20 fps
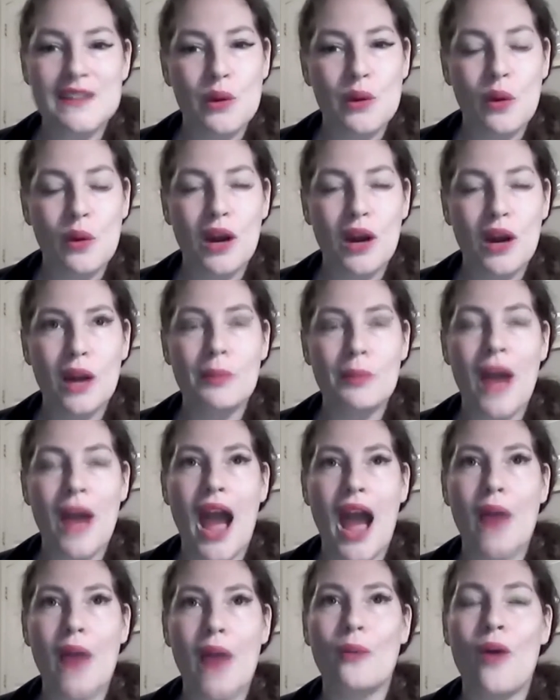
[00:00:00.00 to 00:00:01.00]
Corp,
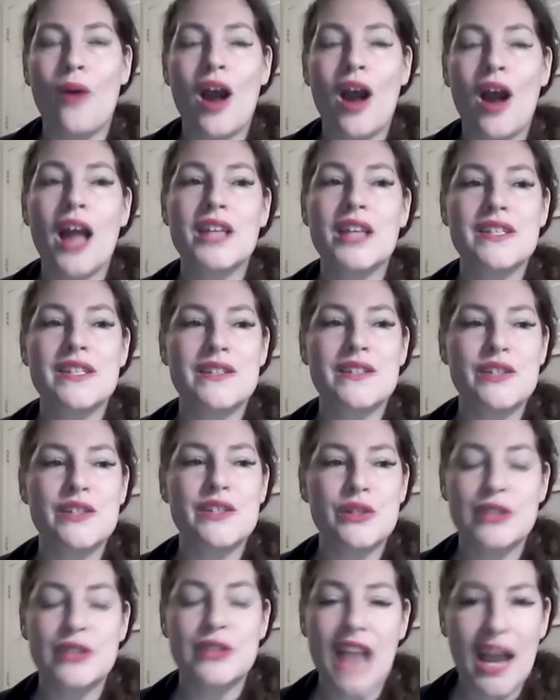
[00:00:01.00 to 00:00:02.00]
I want
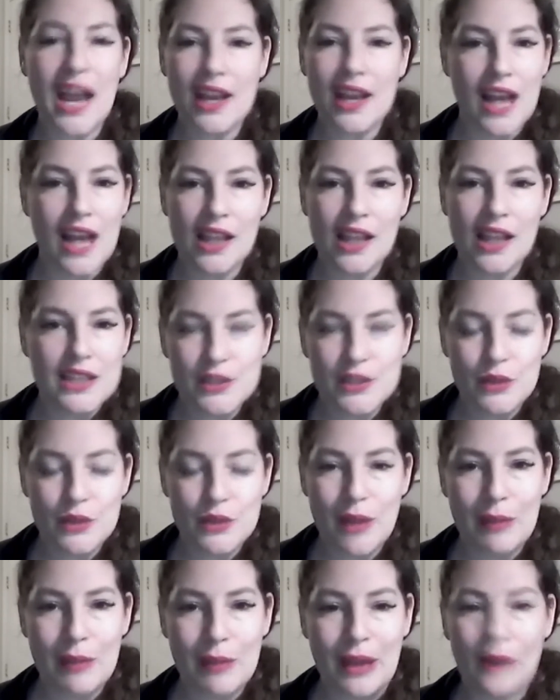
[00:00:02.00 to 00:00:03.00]
to, let's do
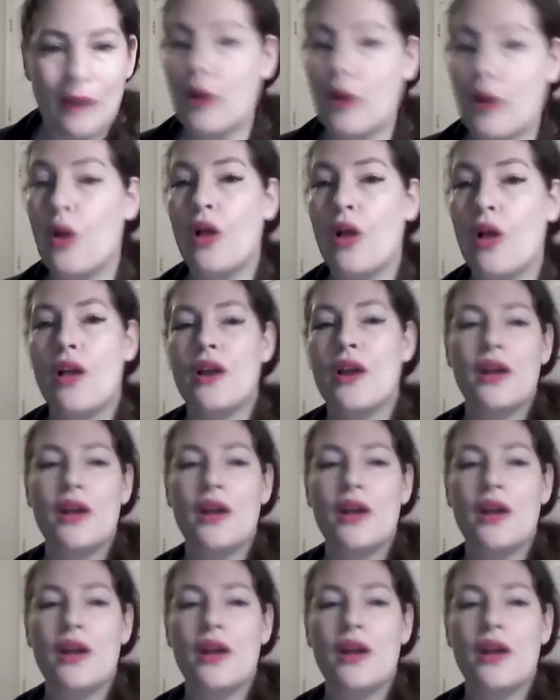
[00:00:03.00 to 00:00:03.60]
my payroll.